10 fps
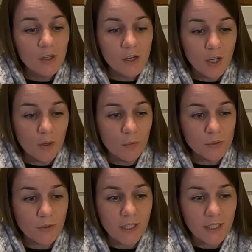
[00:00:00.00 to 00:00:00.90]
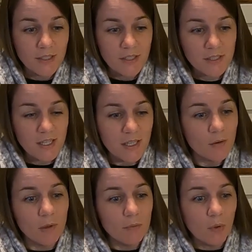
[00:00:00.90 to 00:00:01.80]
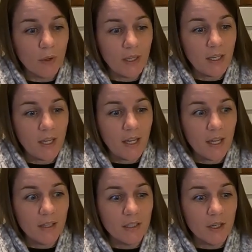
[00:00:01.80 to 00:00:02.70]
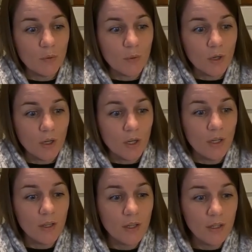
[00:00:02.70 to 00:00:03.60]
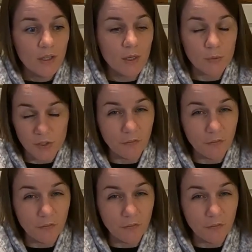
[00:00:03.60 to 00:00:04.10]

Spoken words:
was running in DC at one point, and there was a